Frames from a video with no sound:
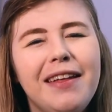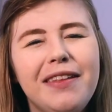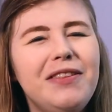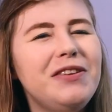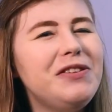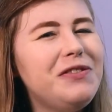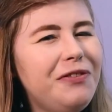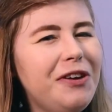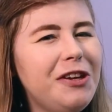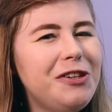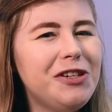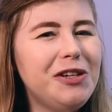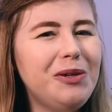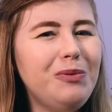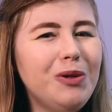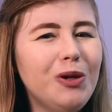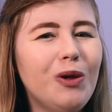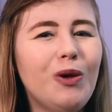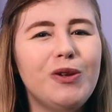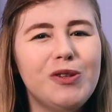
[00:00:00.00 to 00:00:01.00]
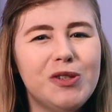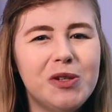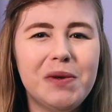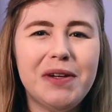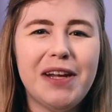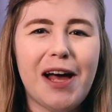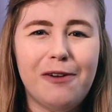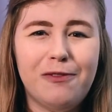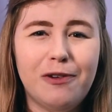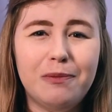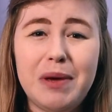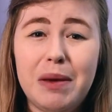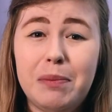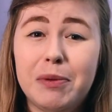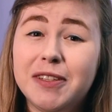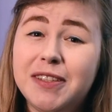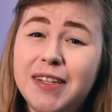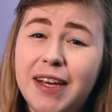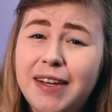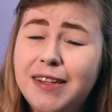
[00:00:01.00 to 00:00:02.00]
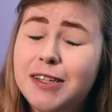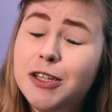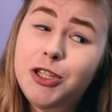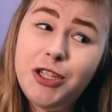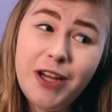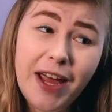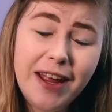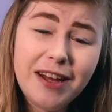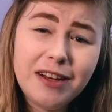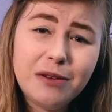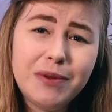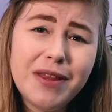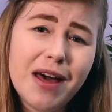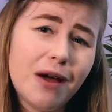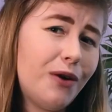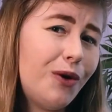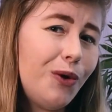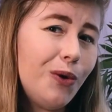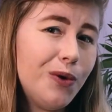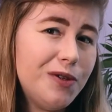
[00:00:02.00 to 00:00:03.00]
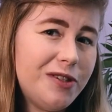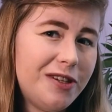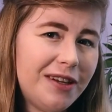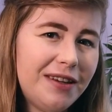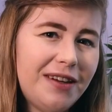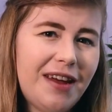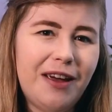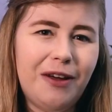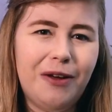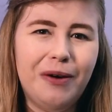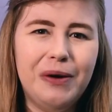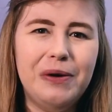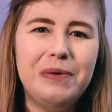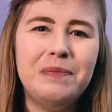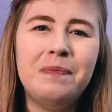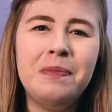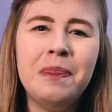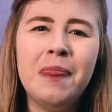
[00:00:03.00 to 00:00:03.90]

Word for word: This feature will also allow for people to interject without it causing an echo,